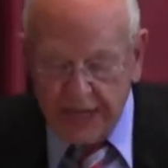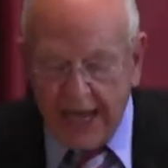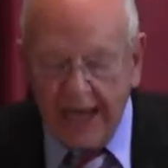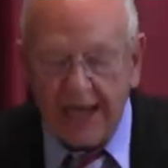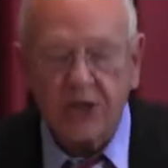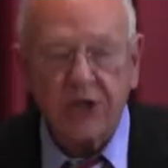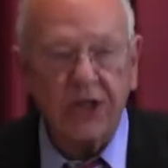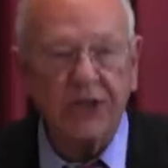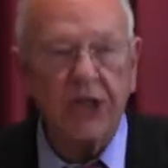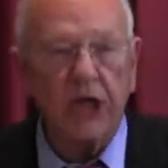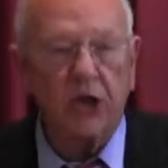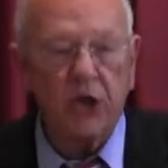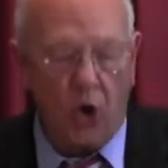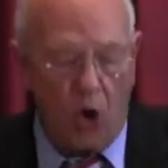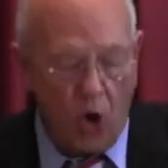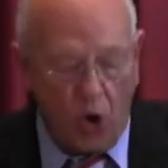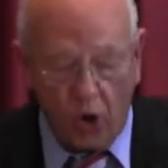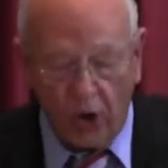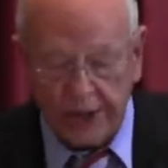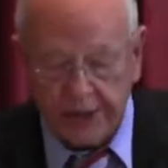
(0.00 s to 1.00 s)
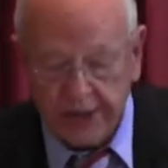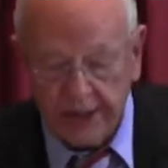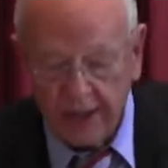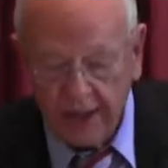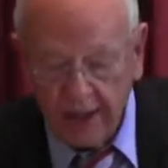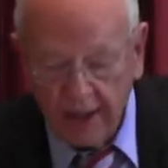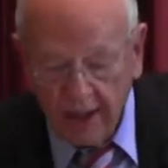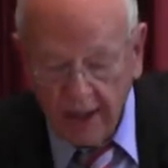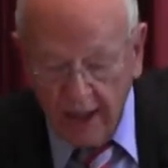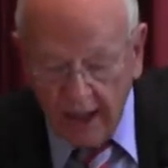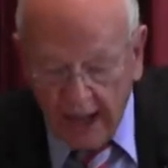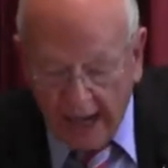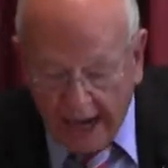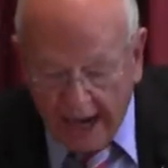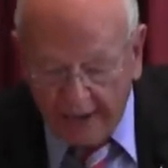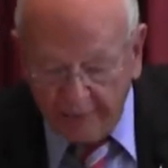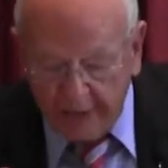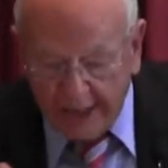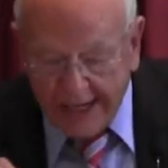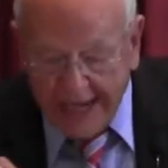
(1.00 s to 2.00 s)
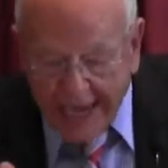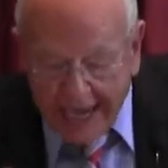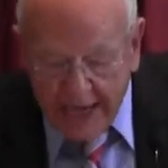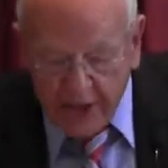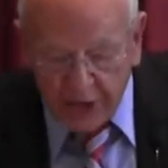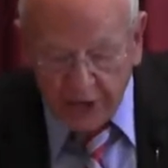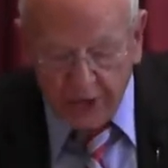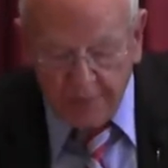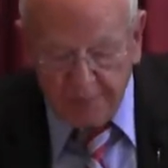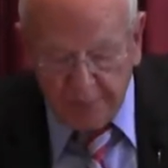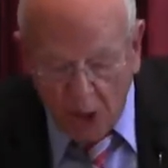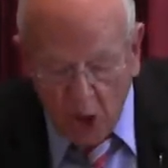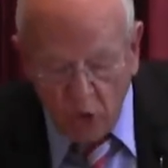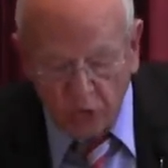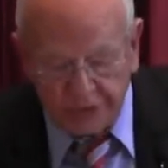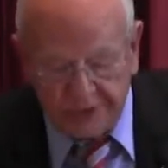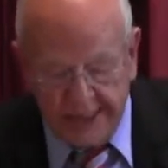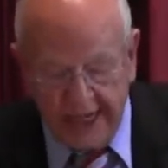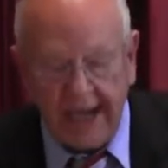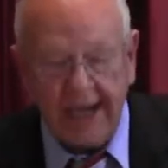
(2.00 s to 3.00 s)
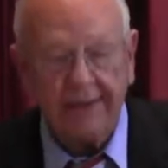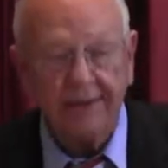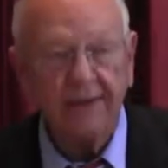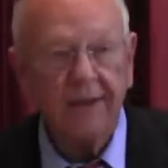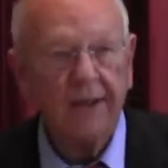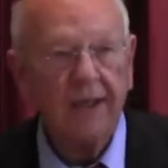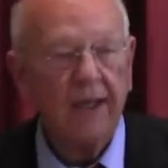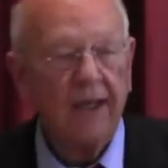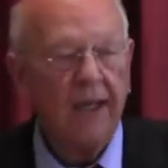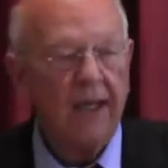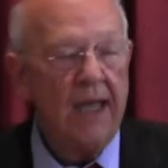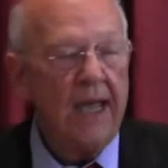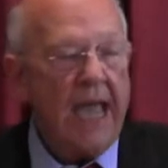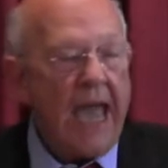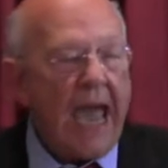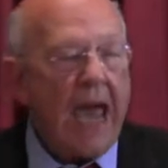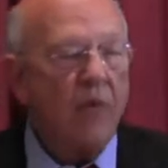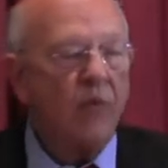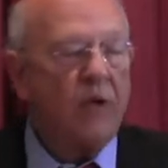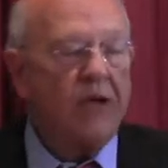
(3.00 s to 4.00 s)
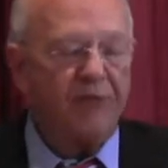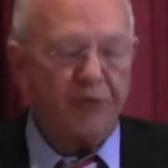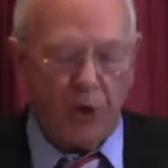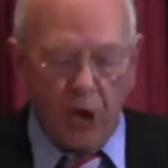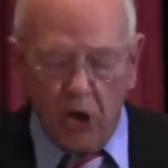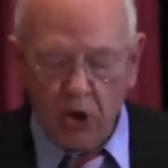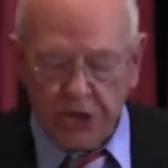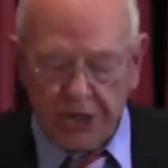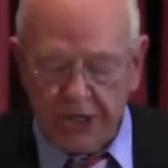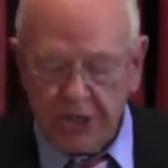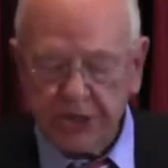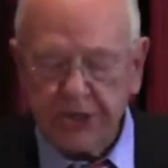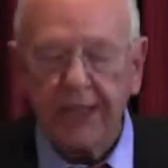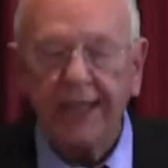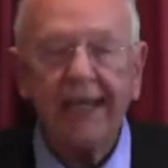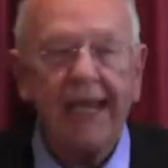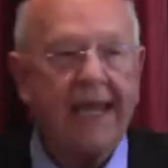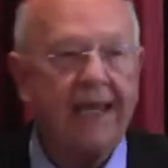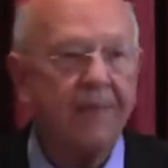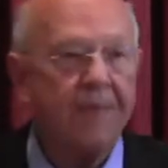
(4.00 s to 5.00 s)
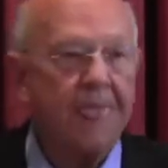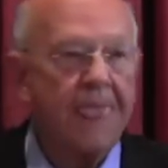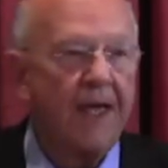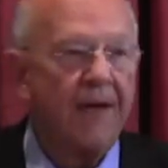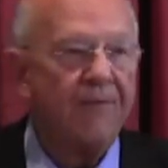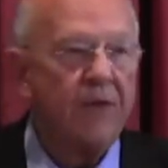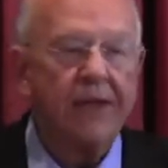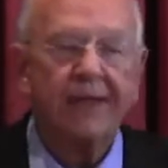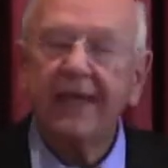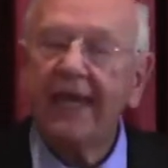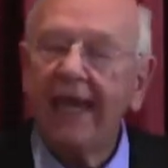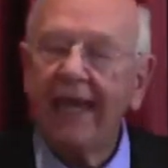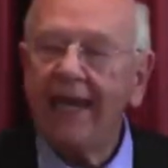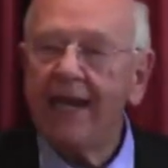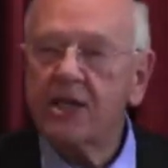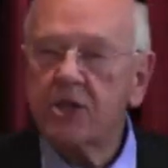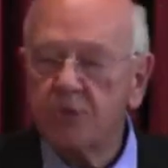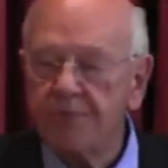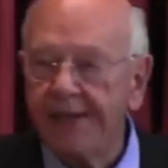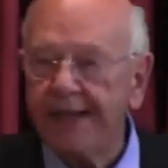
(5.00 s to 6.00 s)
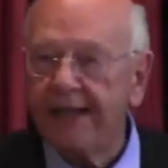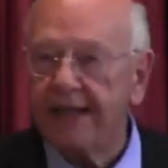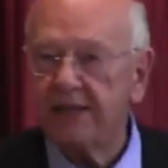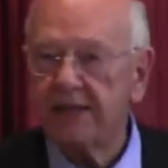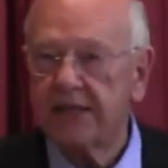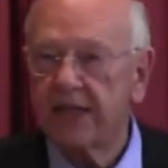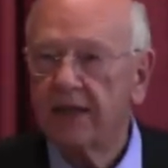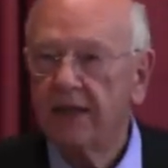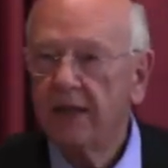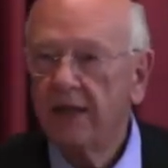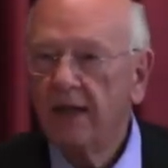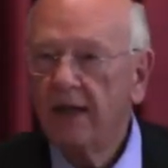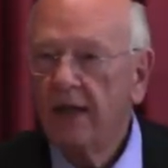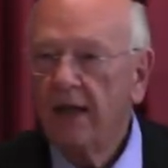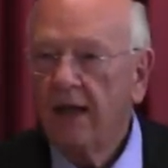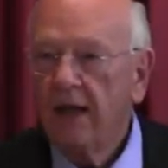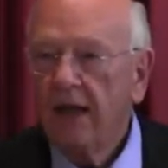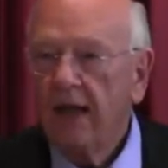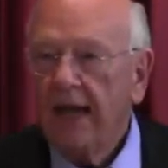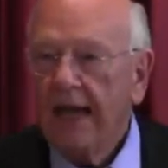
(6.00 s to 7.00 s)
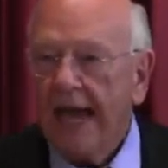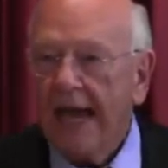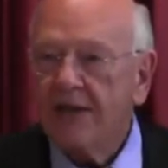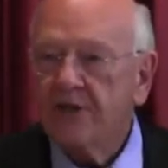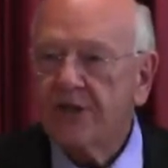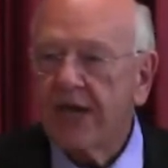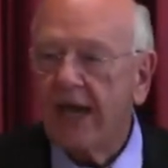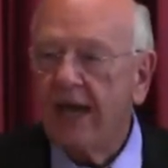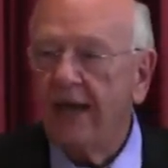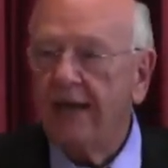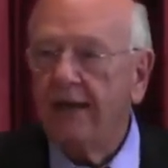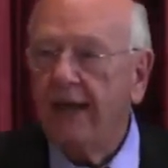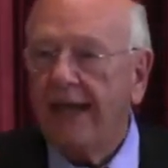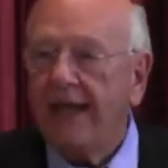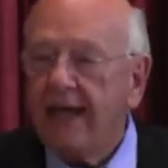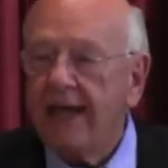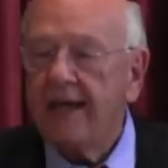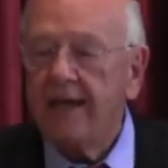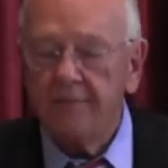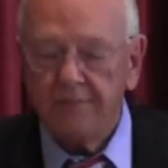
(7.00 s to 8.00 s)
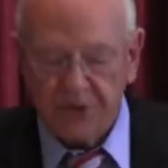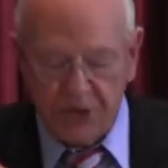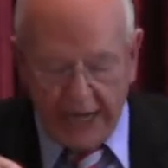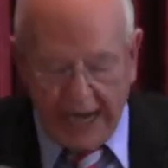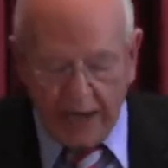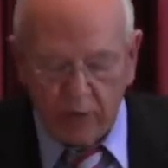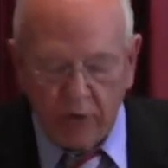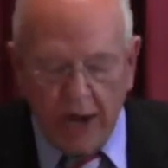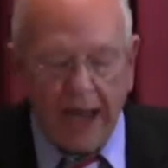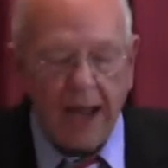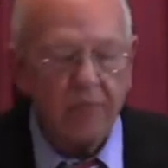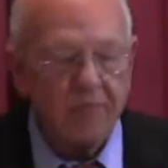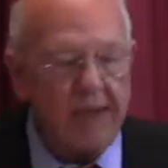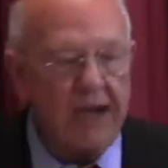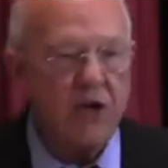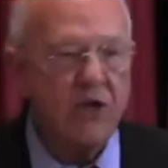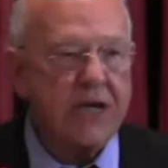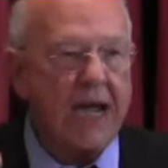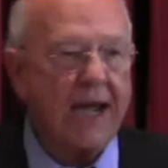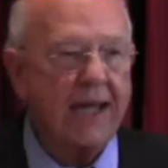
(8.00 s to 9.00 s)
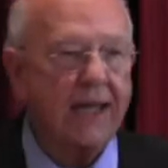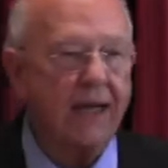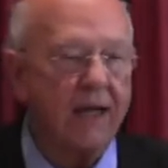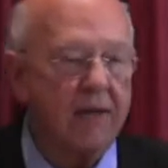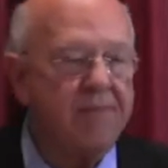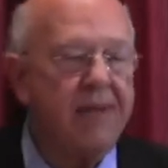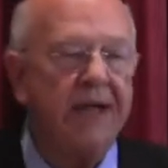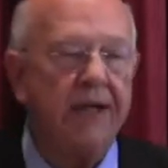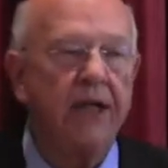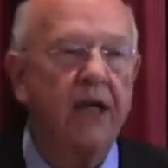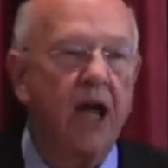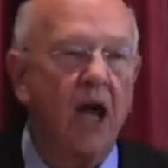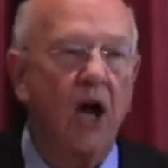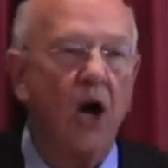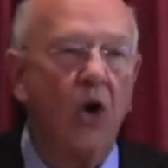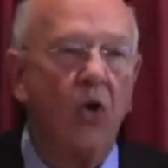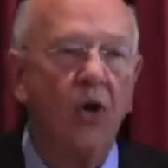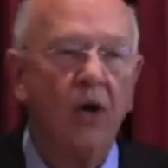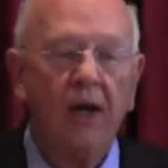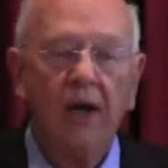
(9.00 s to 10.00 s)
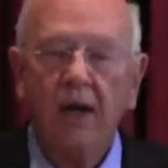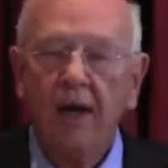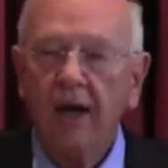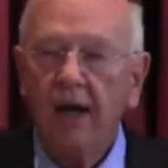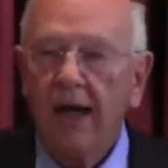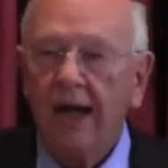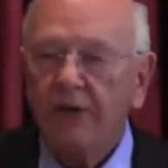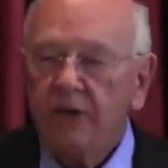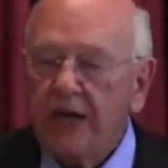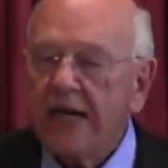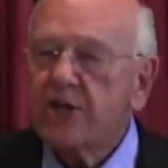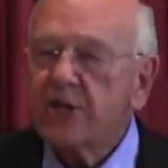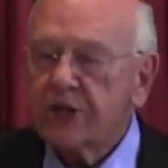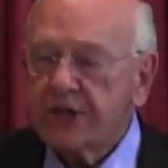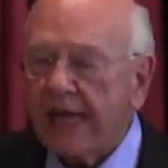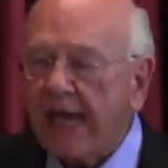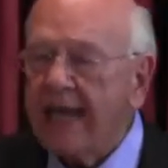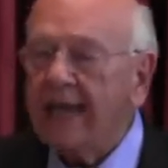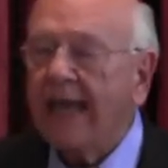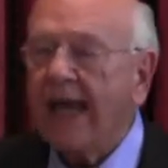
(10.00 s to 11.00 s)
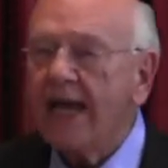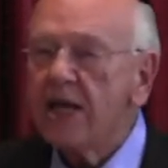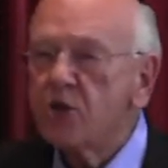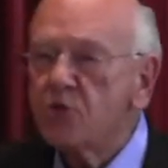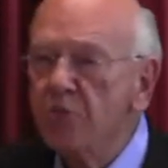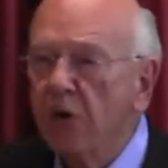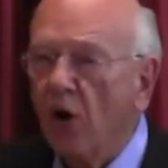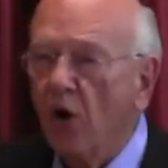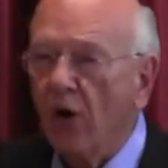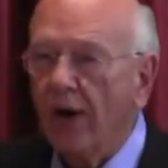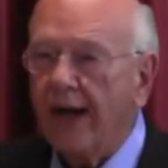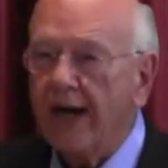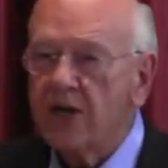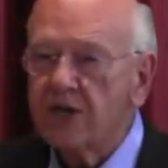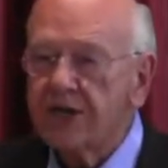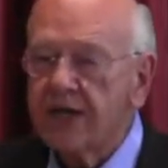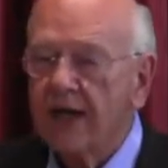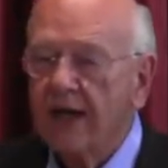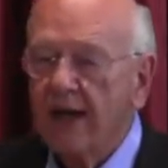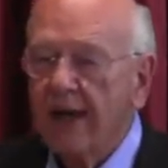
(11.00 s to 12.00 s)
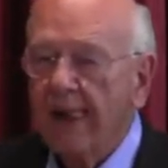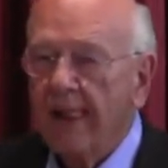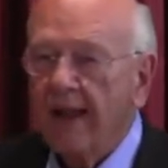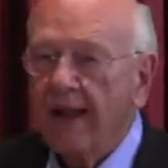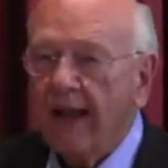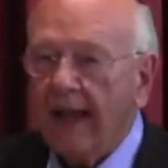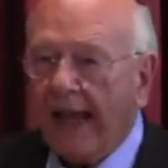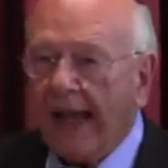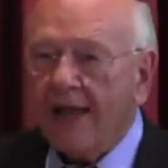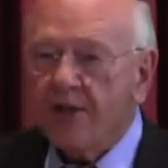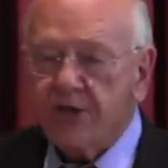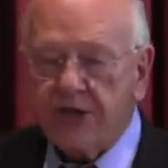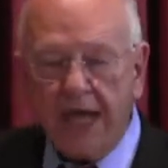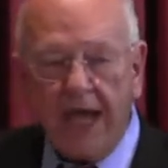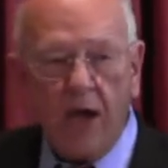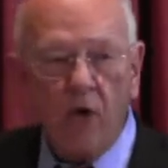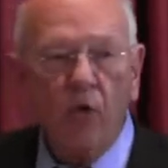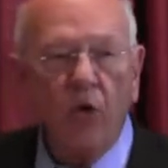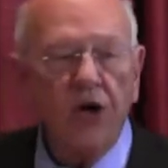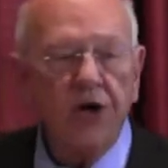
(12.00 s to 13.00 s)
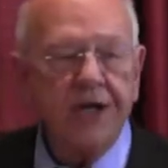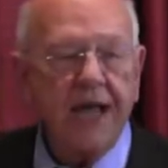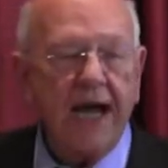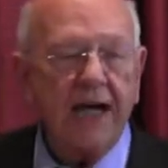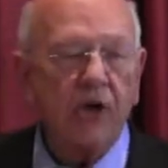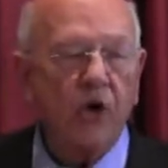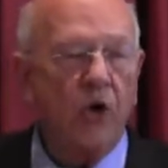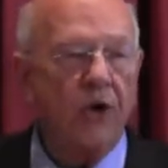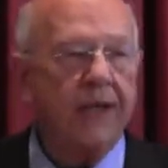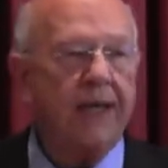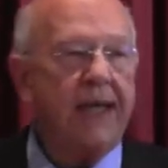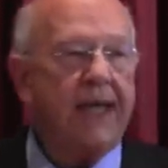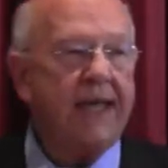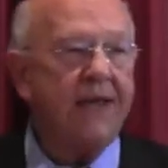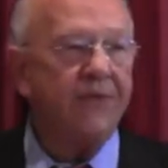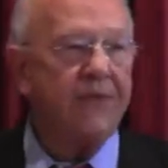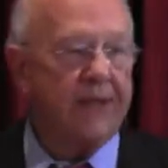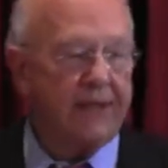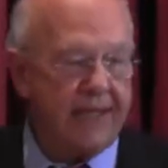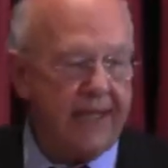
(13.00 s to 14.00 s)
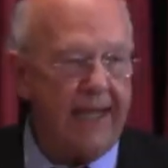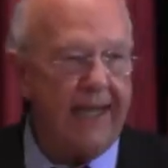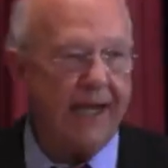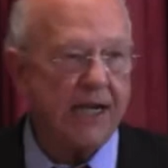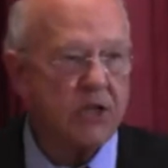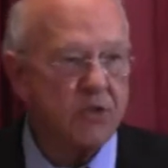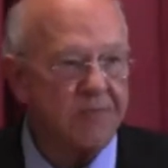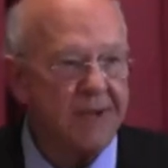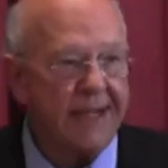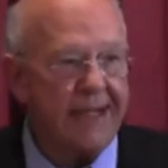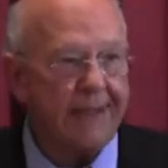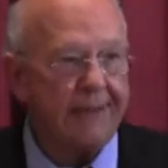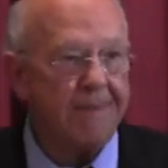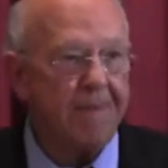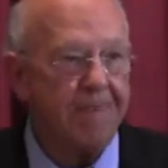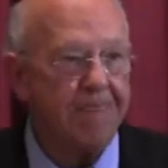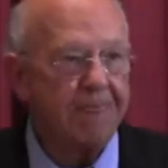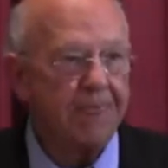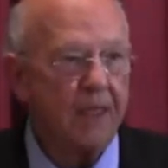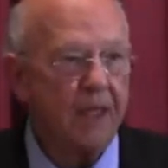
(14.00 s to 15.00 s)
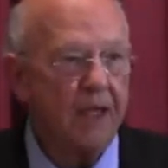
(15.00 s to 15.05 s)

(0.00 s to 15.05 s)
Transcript: stands in the court of the heathen potentate and refuses to eat the king's meat and said, He, Shadrach, Meshach, and Abednego, just teenage boys, and say, We're not going to eat the king's meat.